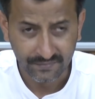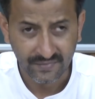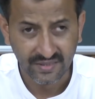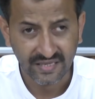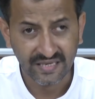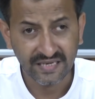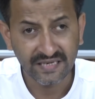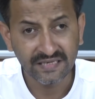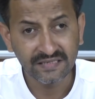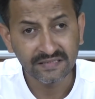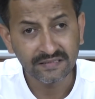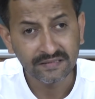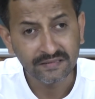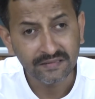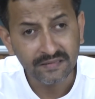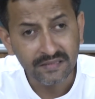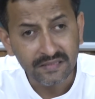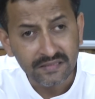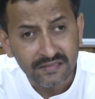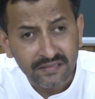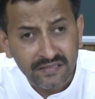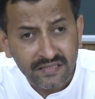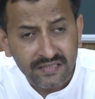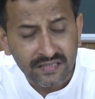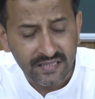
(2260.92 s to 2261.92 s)

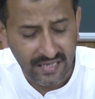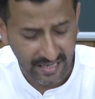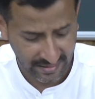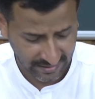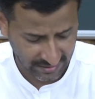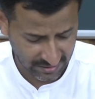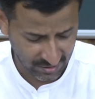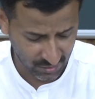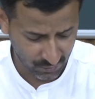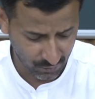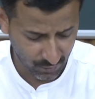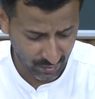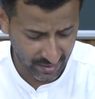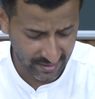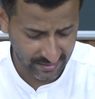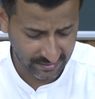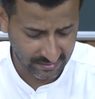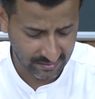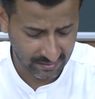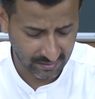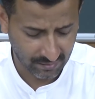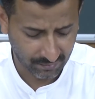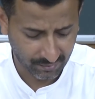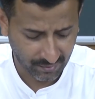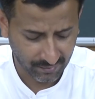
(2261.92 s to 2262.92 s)
increasing
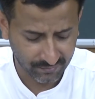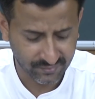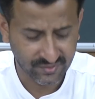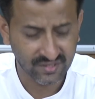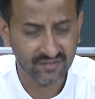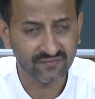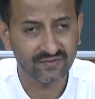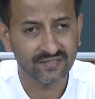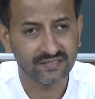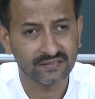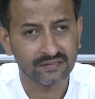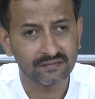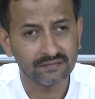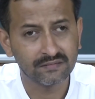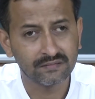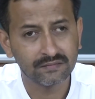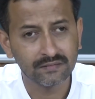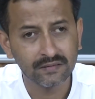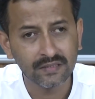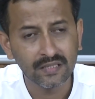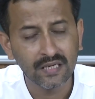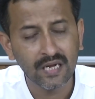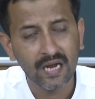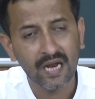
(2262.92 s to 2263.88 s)
accumulation of observations